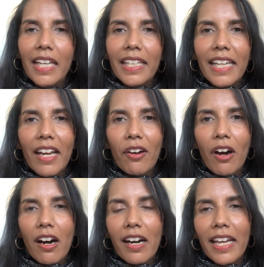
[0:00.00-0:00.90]
Now,
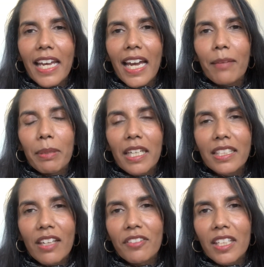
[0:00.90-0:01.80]
I because
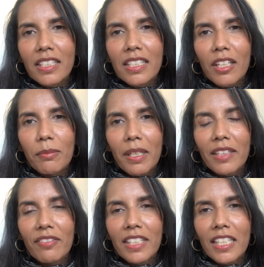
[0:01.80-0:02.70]
I've done so many
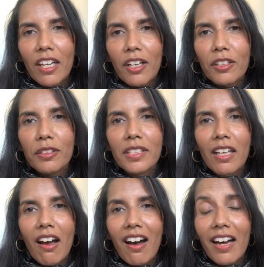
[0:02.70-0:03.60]
videos,
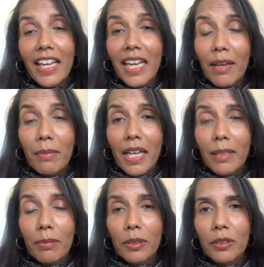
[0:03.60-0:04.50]
I am
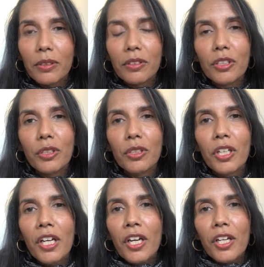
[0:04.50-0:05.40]
able to
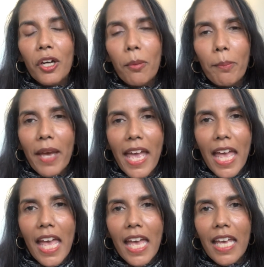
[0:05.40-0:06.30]

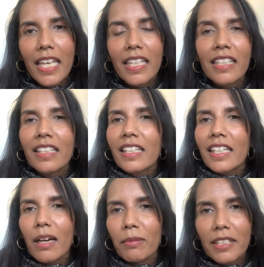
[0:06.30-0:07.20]
compare a
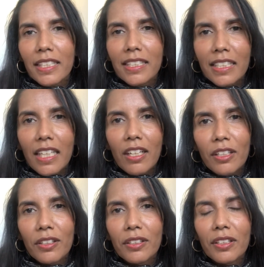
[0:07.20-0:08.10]
couple of years
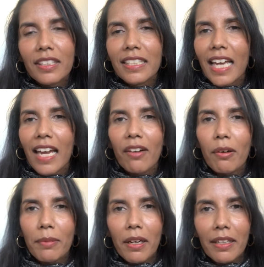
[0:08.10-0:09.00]
ago to how I'm
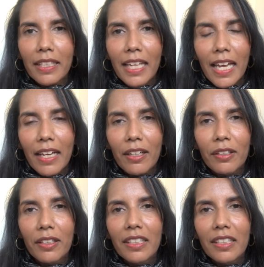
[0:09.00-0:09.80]
going now.